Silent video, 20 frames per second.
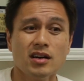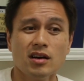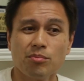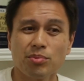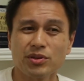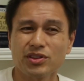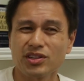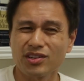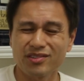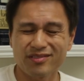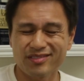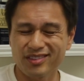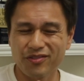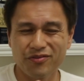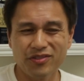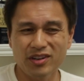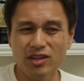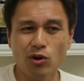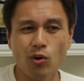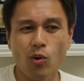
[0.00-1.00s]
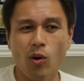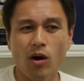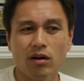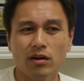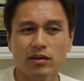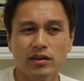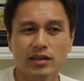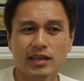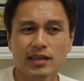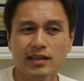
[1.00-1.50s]
But the video
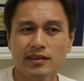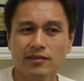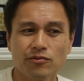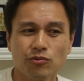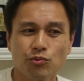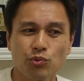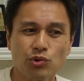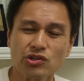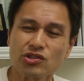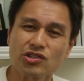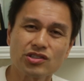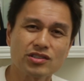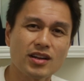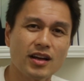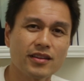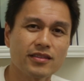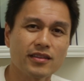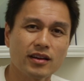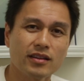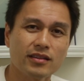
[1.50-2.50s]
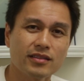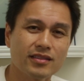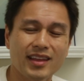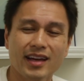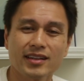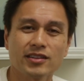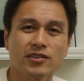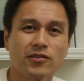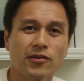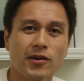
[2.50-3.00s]
quality was just not
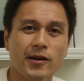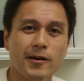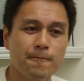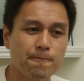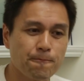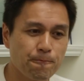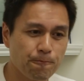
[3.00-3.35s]
that great.